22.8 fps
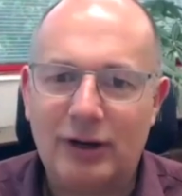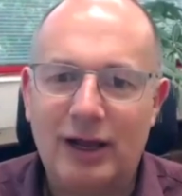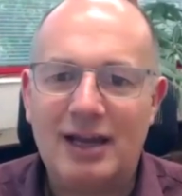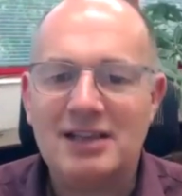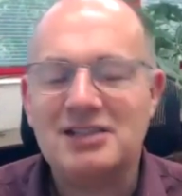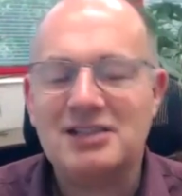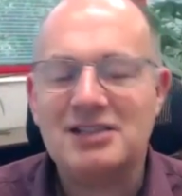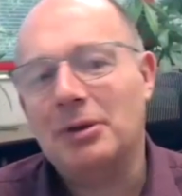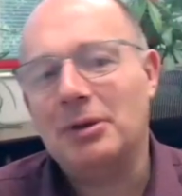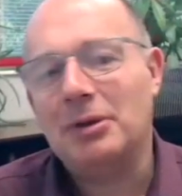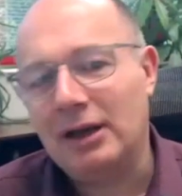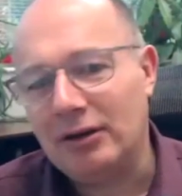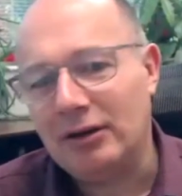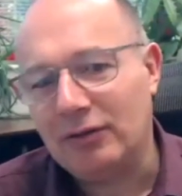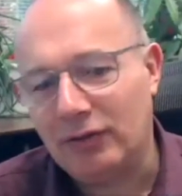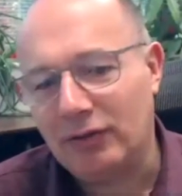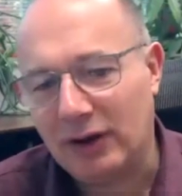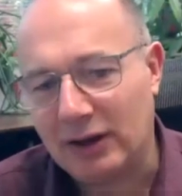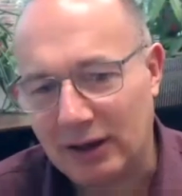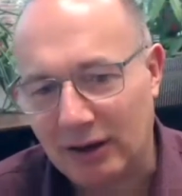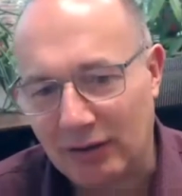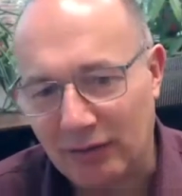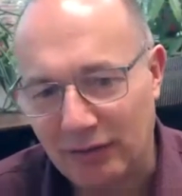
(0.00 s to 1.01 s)
It hasn't been
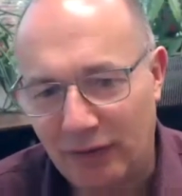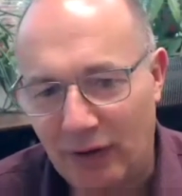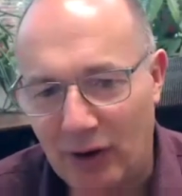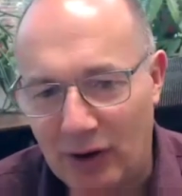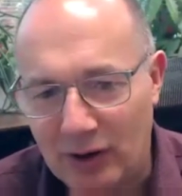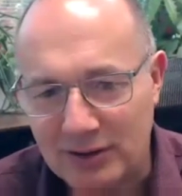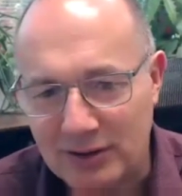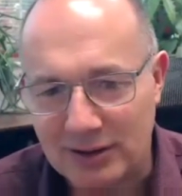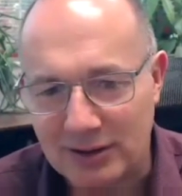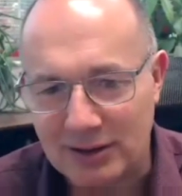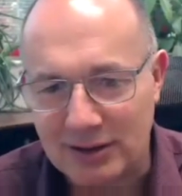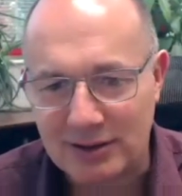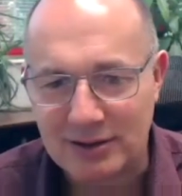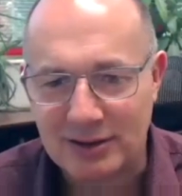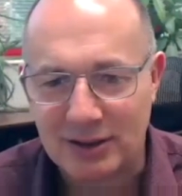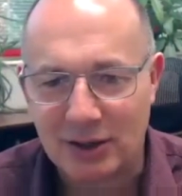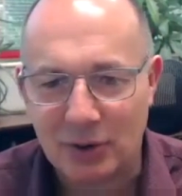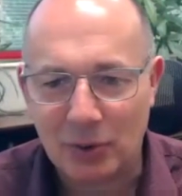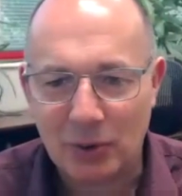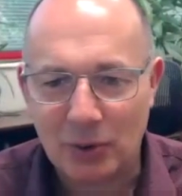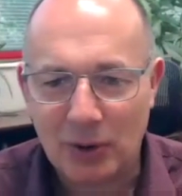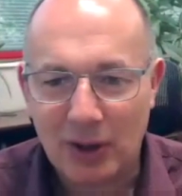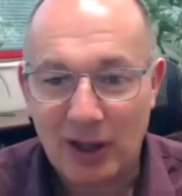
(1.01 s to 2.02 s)
infecting foxes.
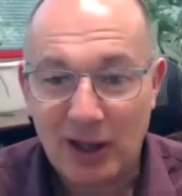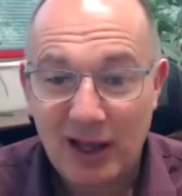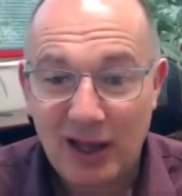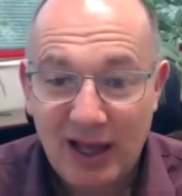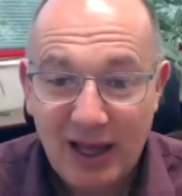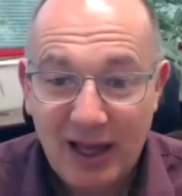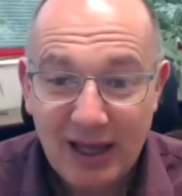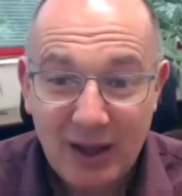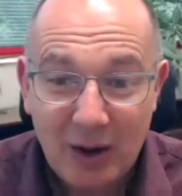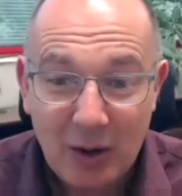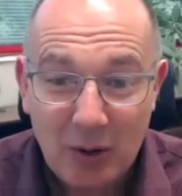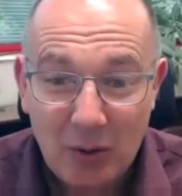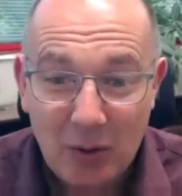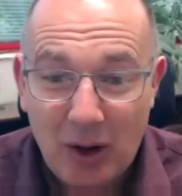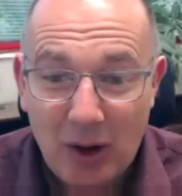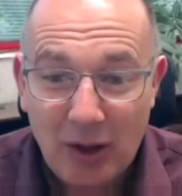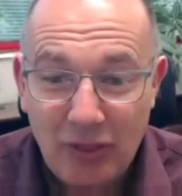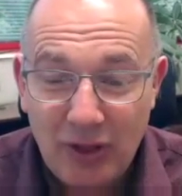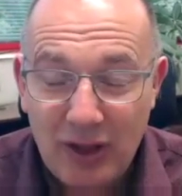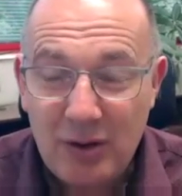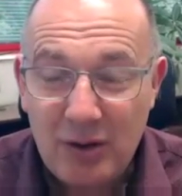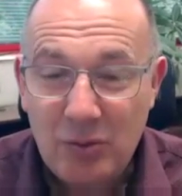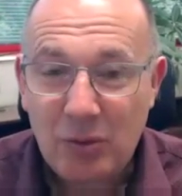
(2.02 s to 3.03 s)
So,
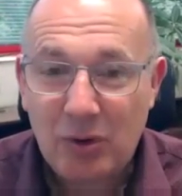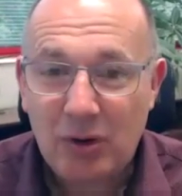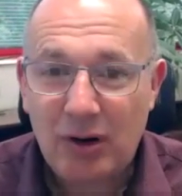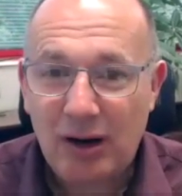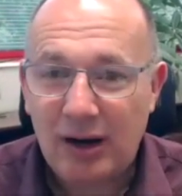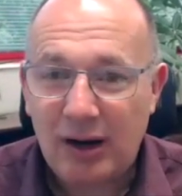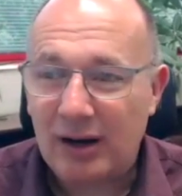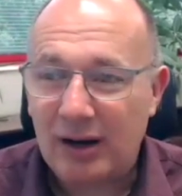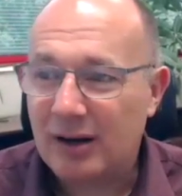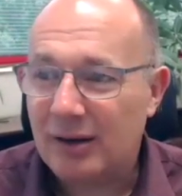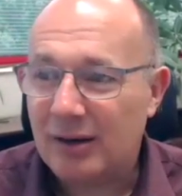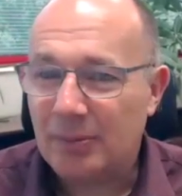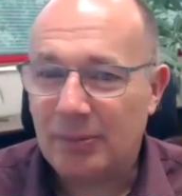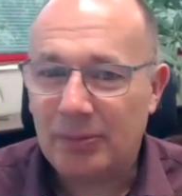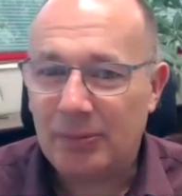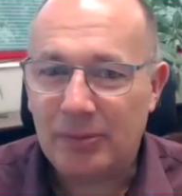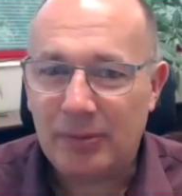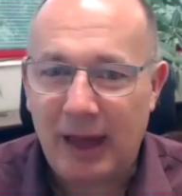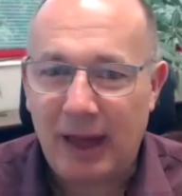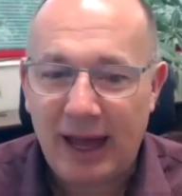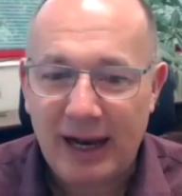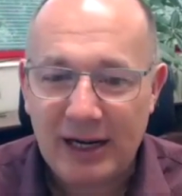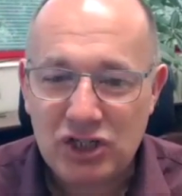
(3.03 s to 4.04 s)
I think we're in
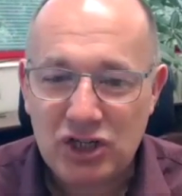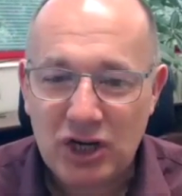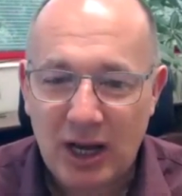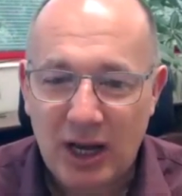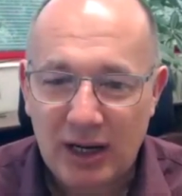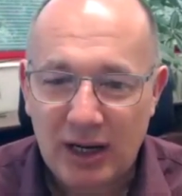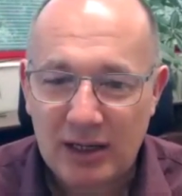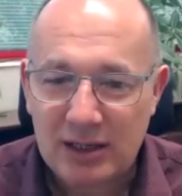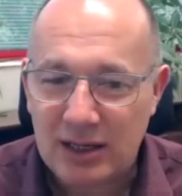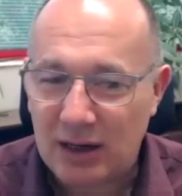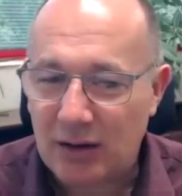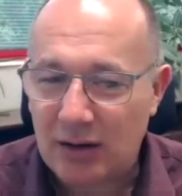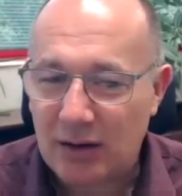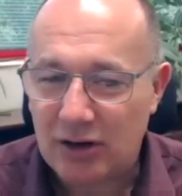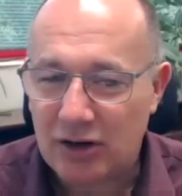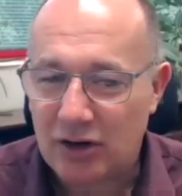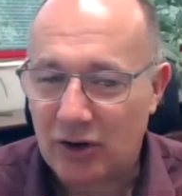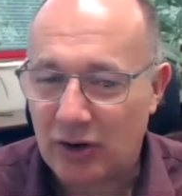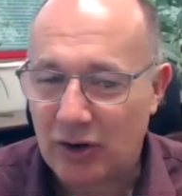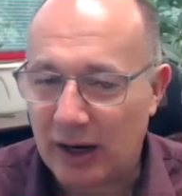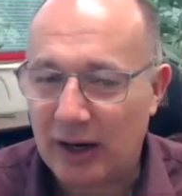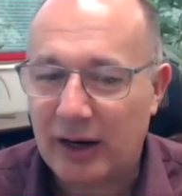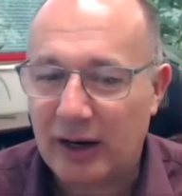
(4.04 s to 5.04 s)
uncharted
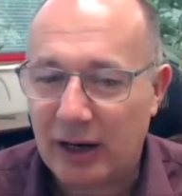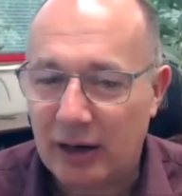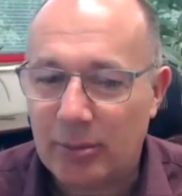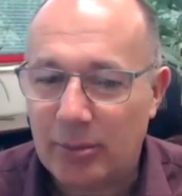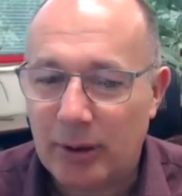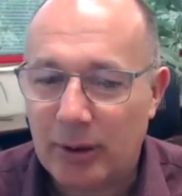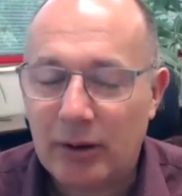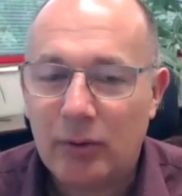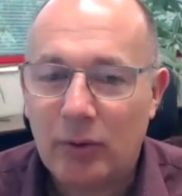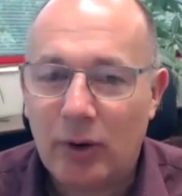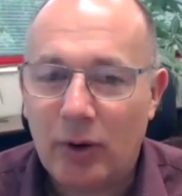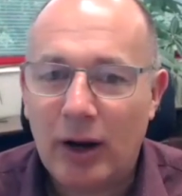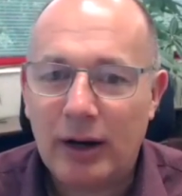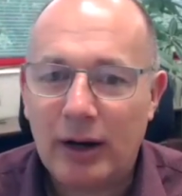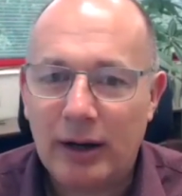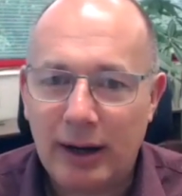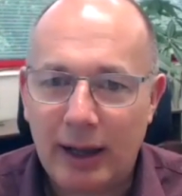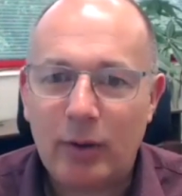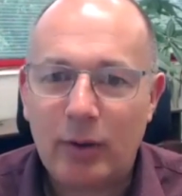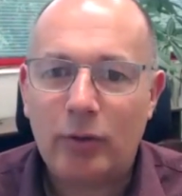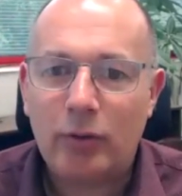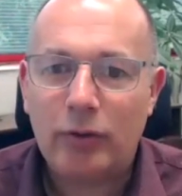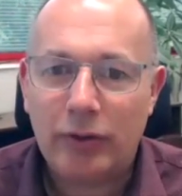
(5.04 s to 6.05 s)
territory a little bit right
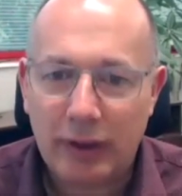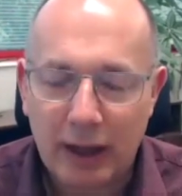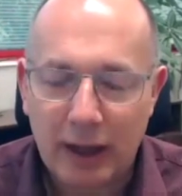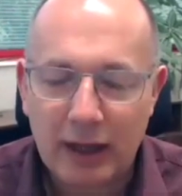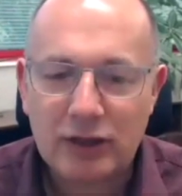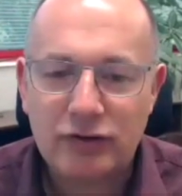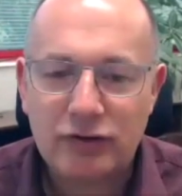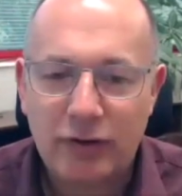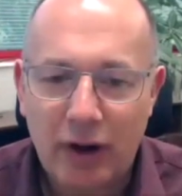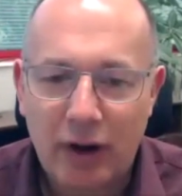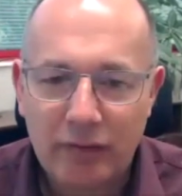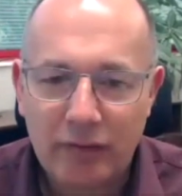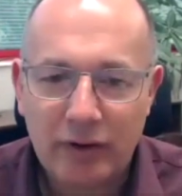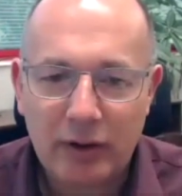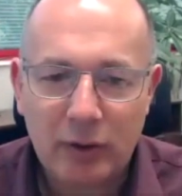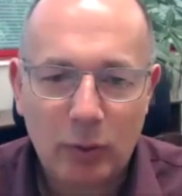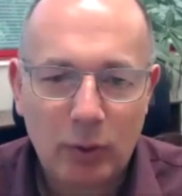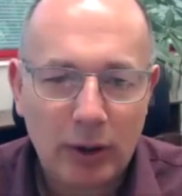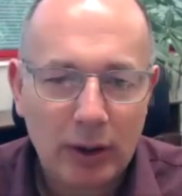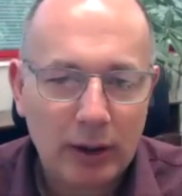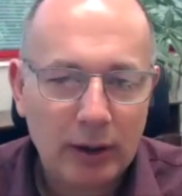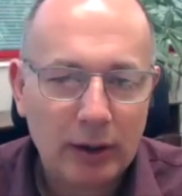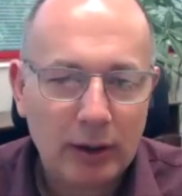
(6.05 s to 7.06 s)
now with the
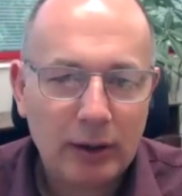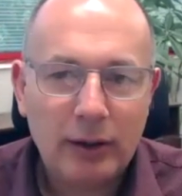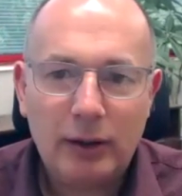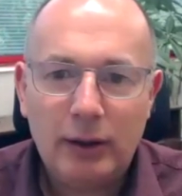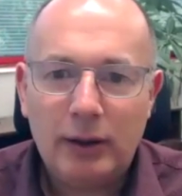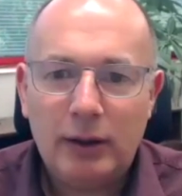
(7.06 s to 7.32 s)
H5N1.